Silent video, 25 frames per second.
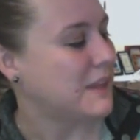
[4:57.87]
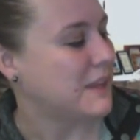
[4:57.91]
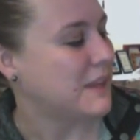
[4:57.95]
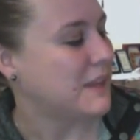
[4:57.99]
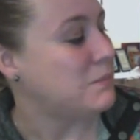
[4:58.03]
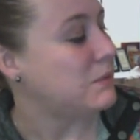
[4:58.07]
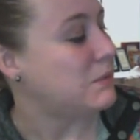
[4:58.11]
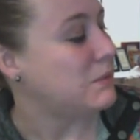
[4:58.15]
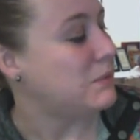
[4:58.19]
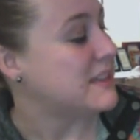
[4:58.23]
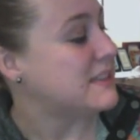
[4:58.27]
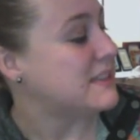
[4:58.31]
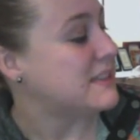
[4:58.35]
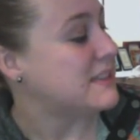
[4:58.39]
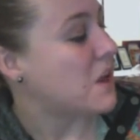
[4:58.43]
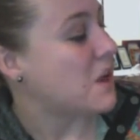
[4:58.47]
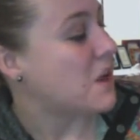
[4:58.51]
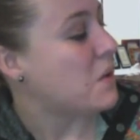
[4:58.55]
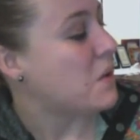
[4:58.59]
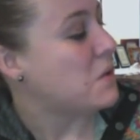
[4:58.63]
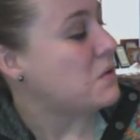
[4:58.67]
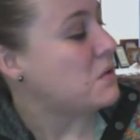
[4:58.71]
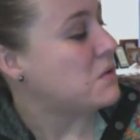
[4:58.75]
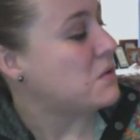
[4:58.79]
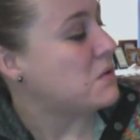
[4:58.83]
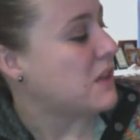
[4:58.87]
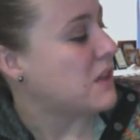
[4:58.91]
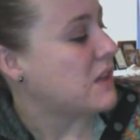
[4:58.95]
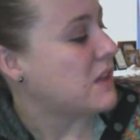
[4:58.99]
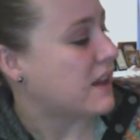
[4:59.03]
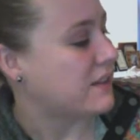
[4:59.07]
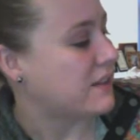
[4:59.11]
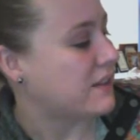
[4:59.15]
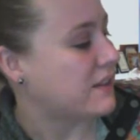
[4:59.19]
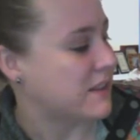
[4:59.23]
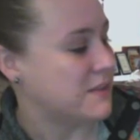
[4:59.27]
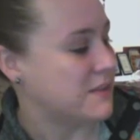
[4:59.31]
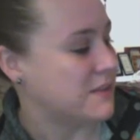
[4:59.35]
He blessed the whole
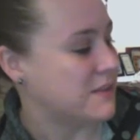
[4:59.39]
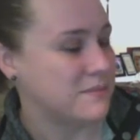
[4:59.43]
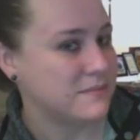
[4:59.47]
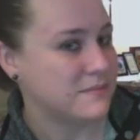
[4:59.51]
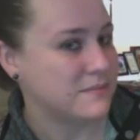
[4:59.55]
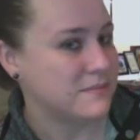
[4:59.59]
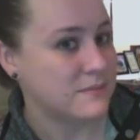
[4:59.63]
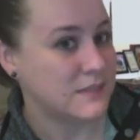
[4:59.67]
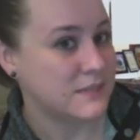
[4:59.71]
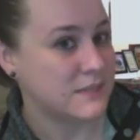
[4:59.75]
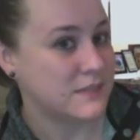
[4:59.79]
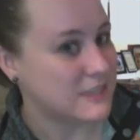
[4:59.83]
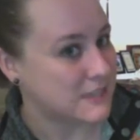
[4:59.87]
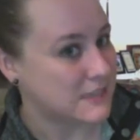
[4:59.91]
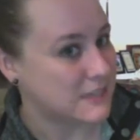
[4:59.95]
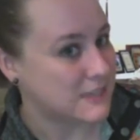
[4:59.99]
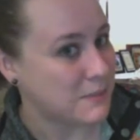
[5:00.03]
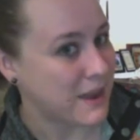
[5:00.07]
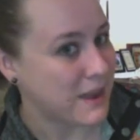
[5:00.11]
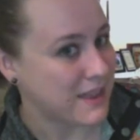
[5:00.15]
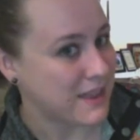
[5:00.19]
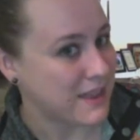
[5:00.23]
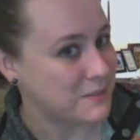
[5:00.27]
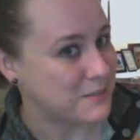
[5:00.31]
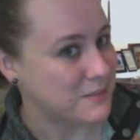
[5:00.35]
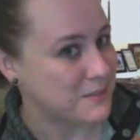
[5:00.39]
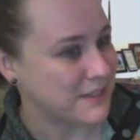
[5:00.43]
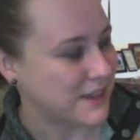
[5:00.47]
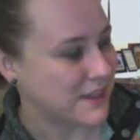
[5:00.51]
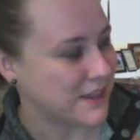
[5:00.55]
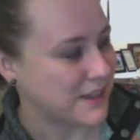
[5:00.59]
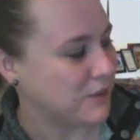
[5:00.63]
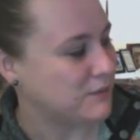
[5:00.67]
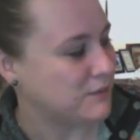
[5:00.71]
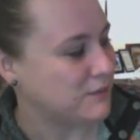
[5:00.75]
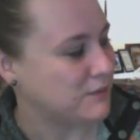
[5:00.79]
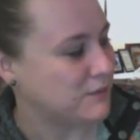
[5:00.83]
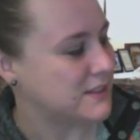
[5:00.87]
lot of them, despite
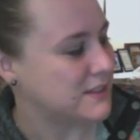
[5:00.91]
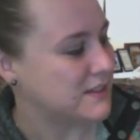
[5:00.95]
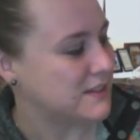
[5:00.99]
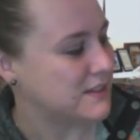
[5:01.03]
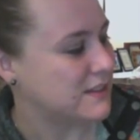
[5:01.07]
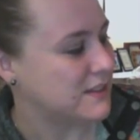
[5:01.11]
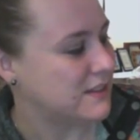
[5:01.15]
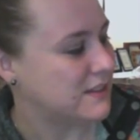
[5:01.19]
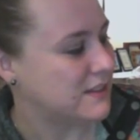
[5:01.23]
themselves.